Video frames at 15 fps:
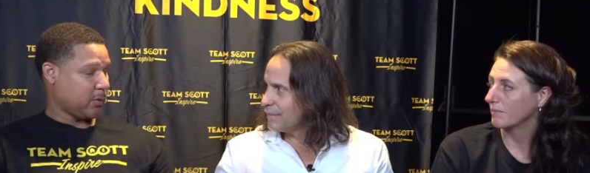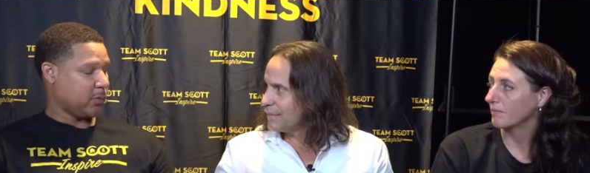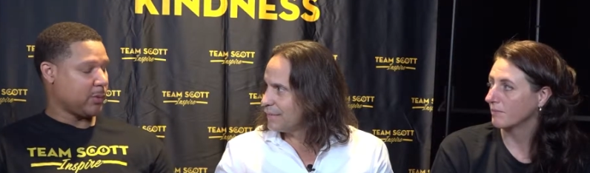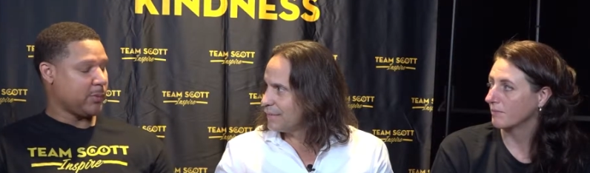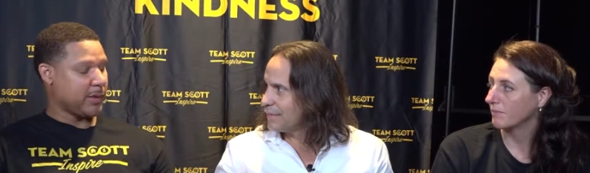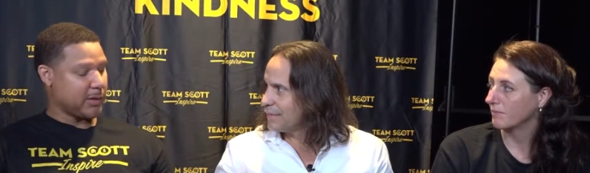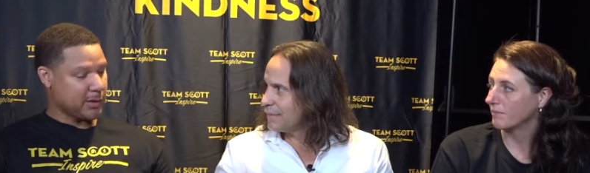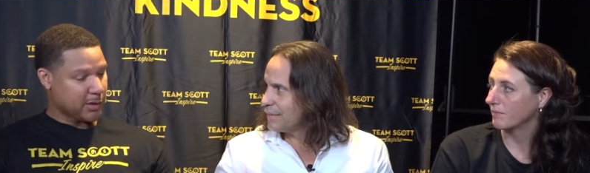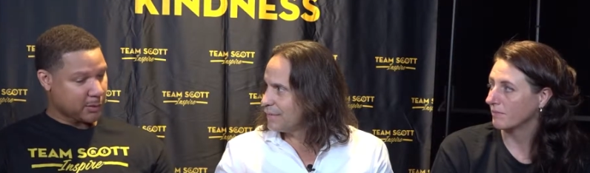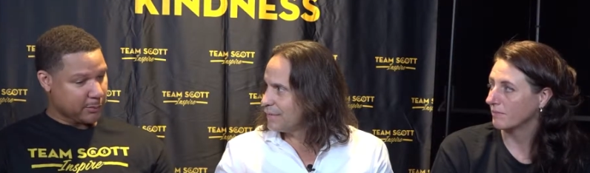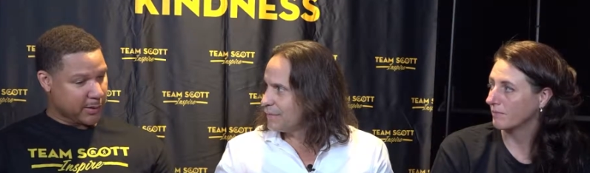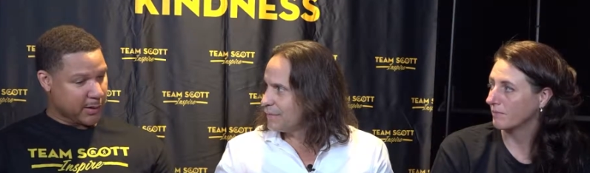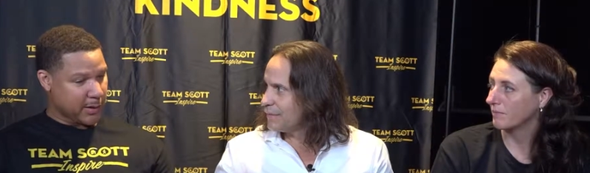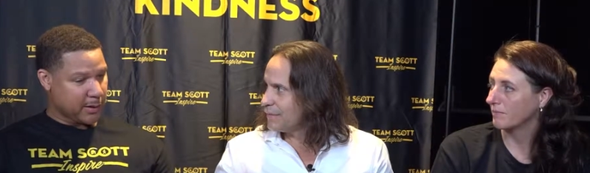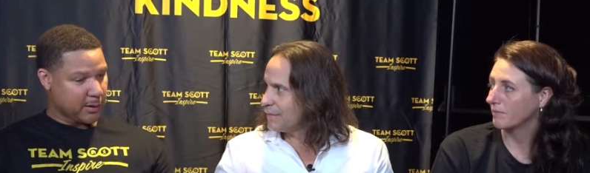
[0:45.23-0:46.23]
Speaker 1: We met a young
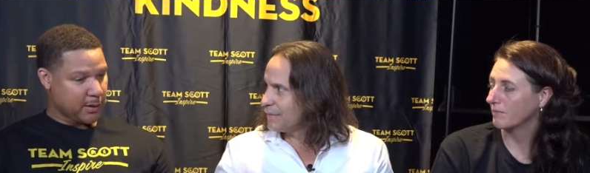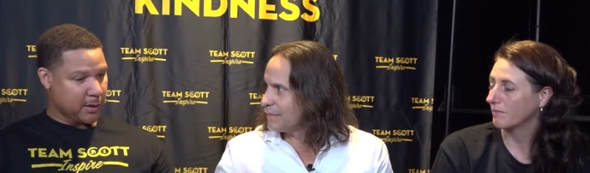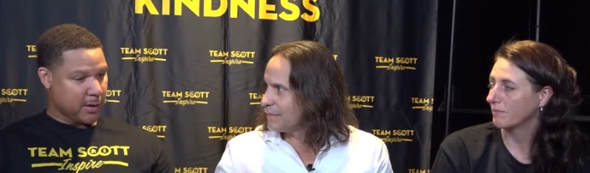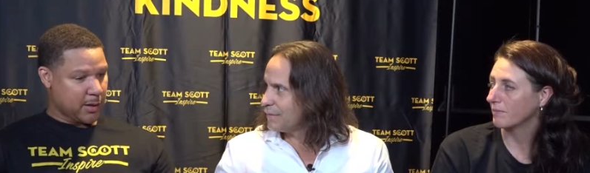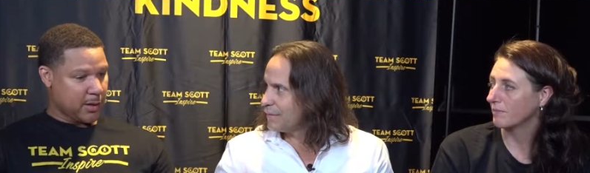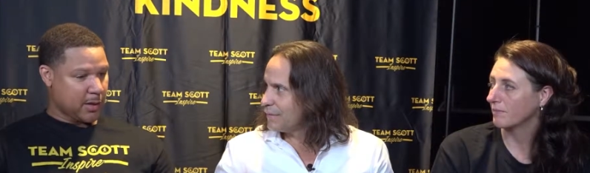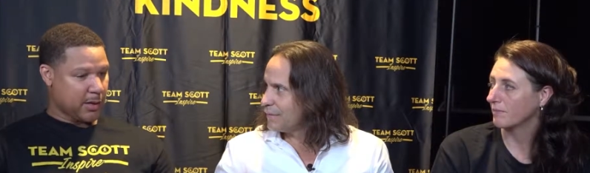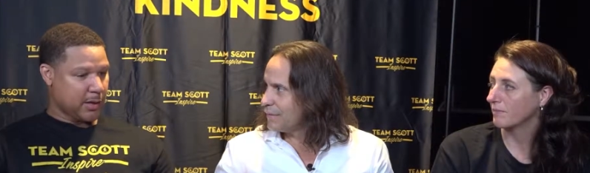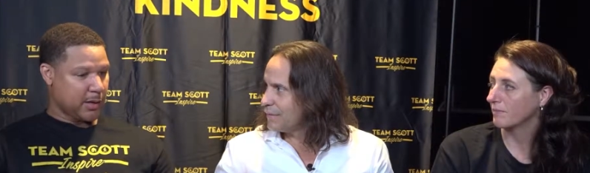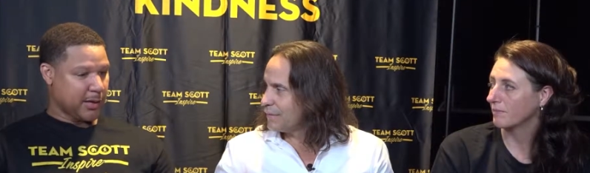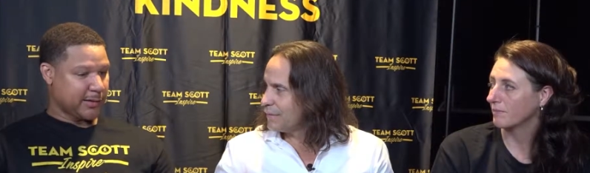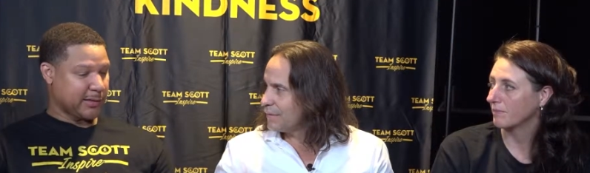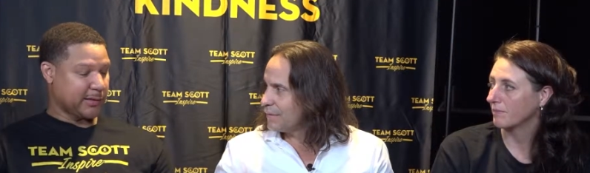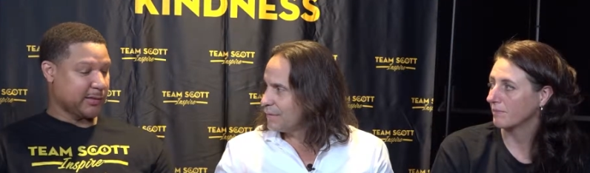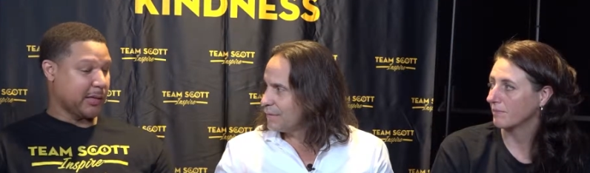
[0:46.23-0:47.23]
man uh,
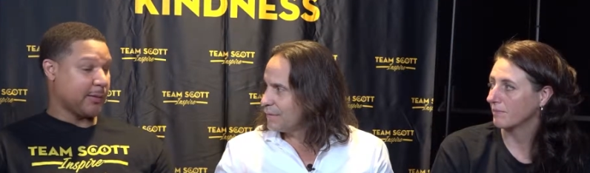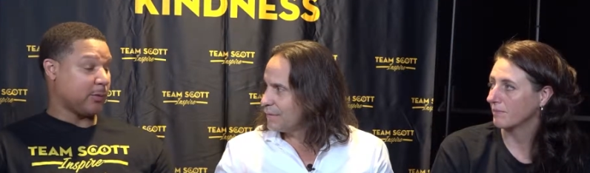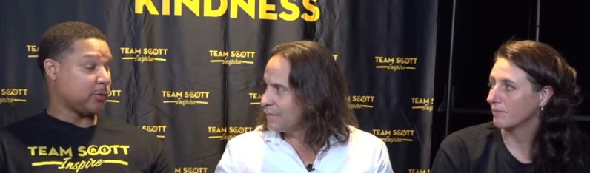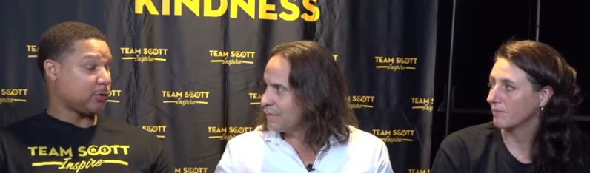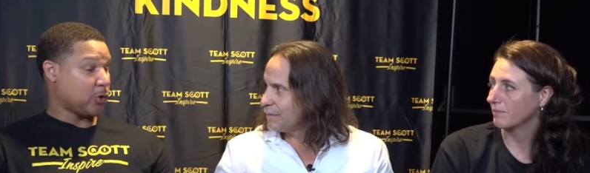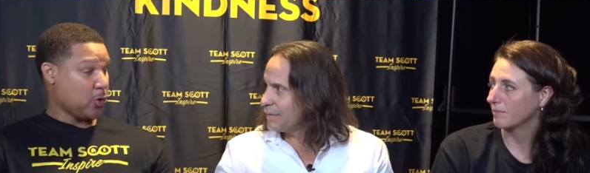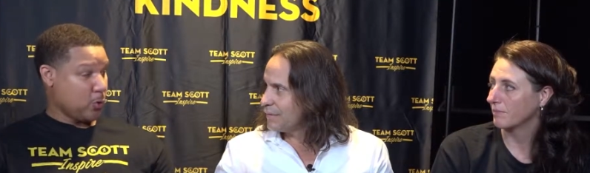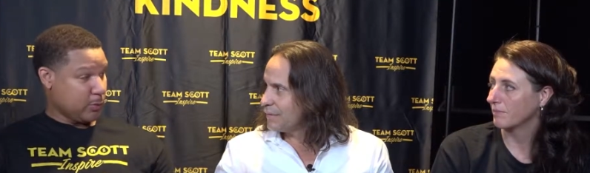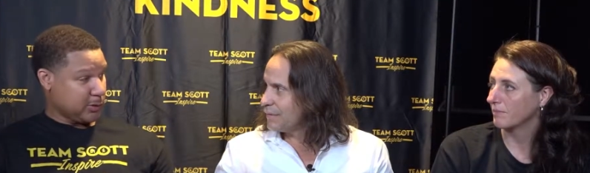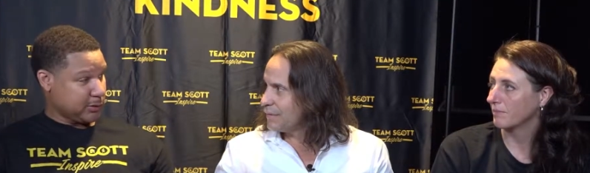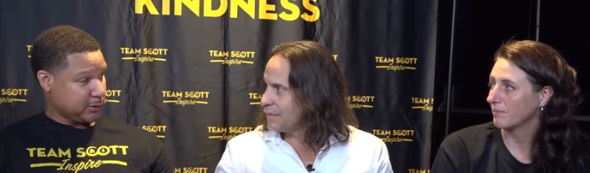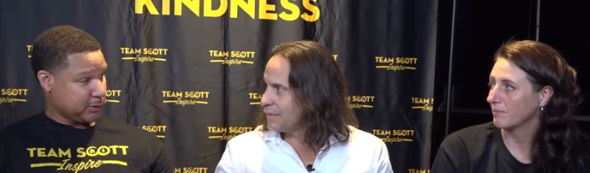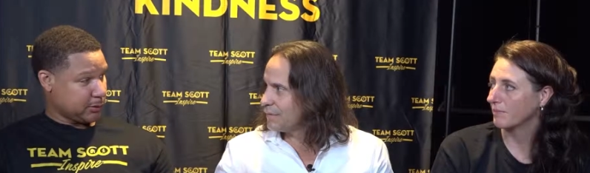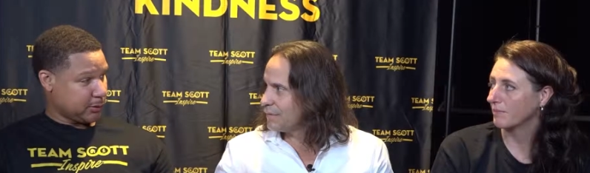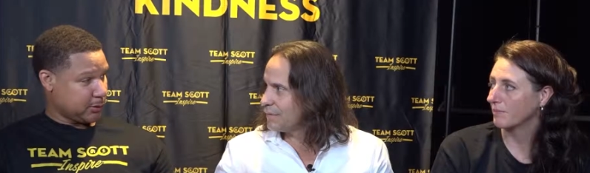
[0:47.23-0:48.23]
at that time that was
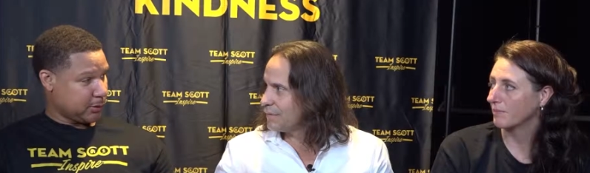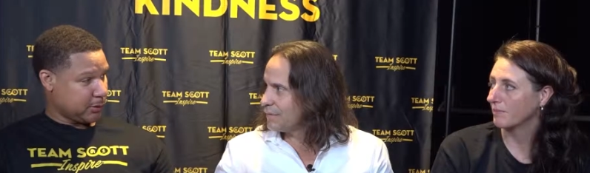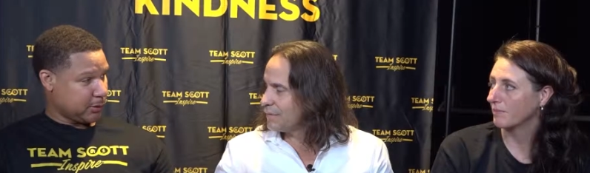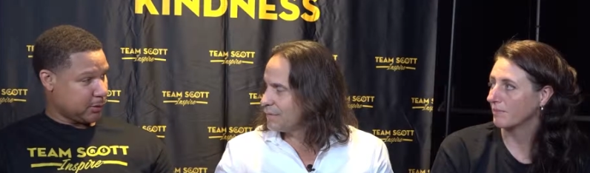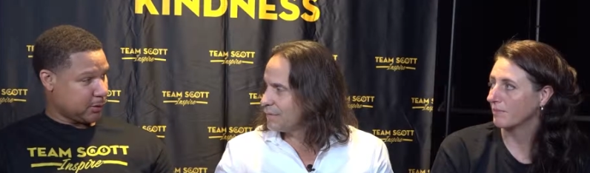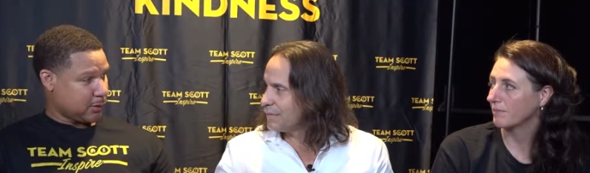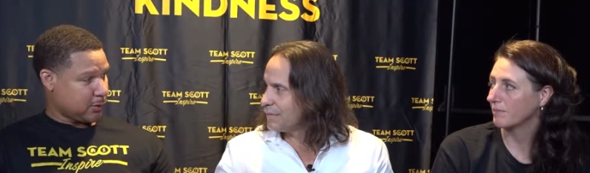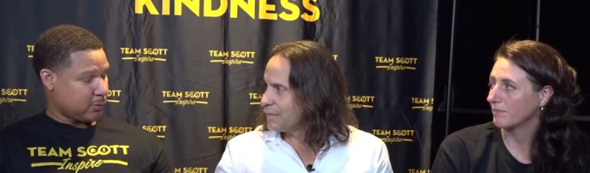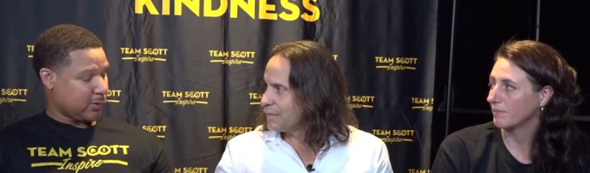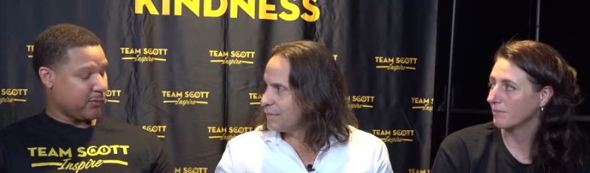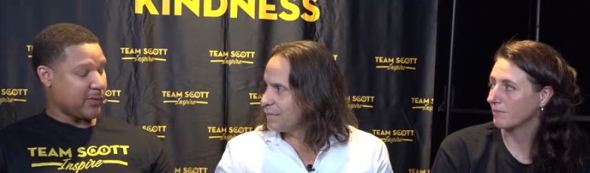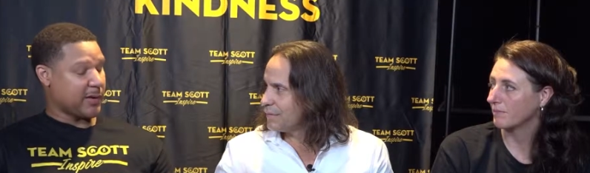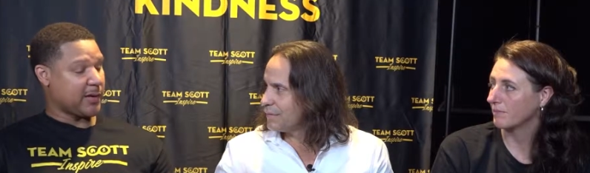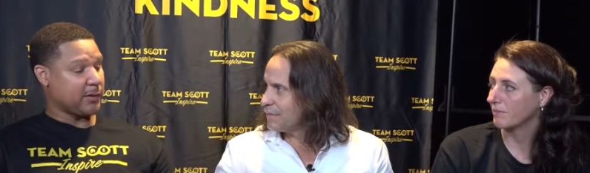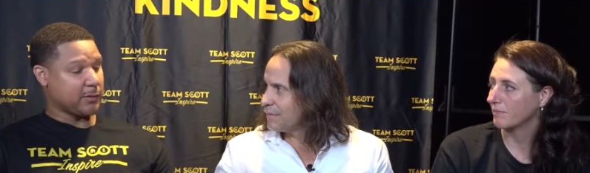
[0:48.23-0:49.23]
homeless. We
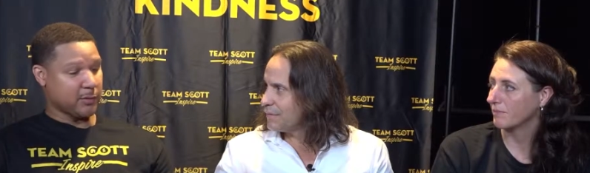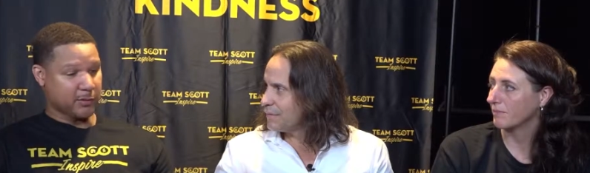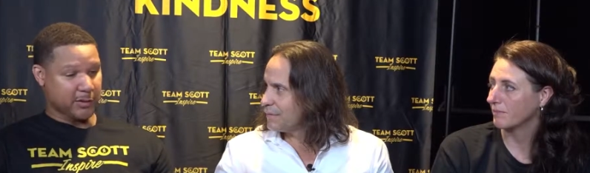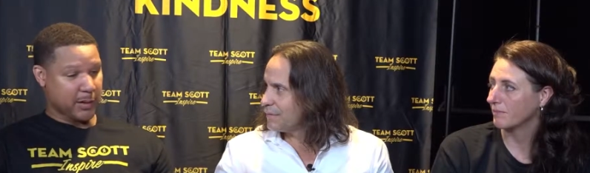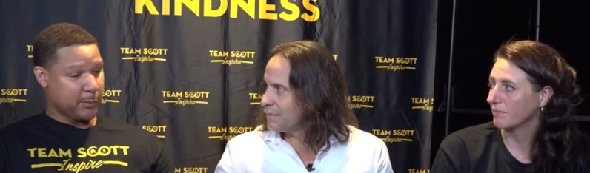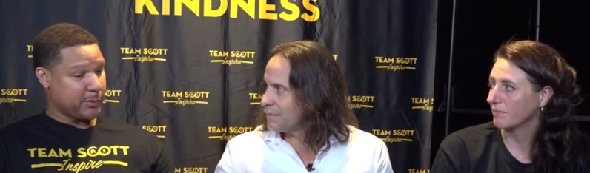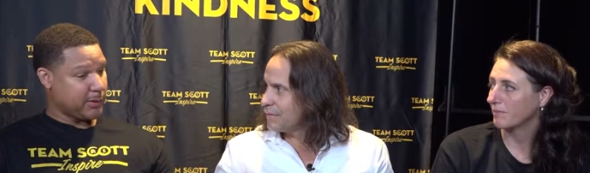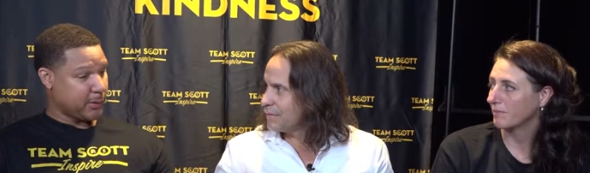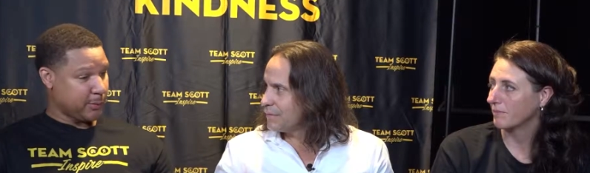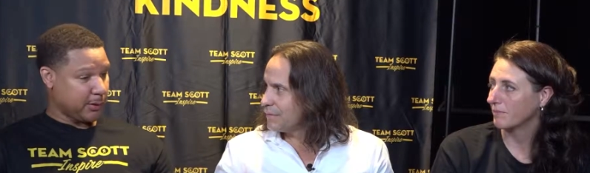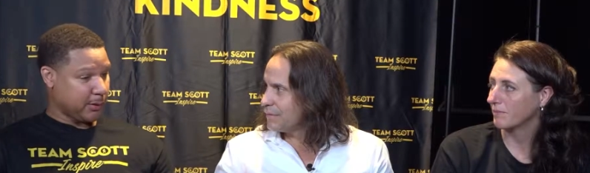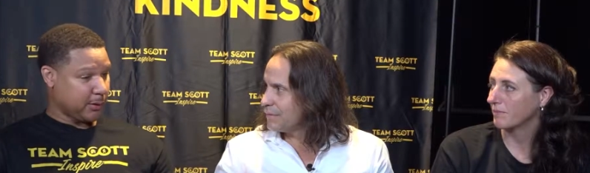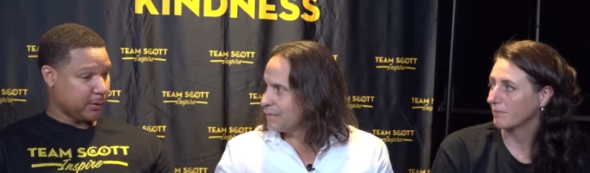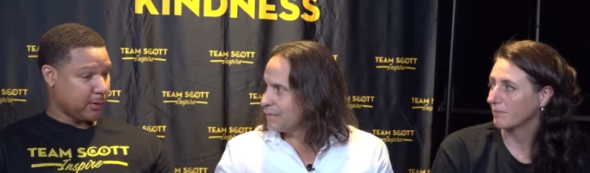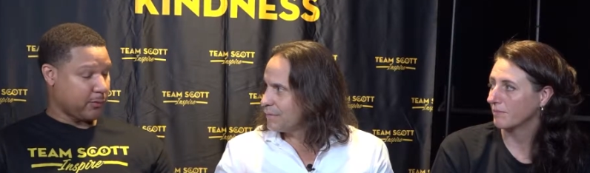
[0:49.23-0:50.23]
found out there was an epidemic of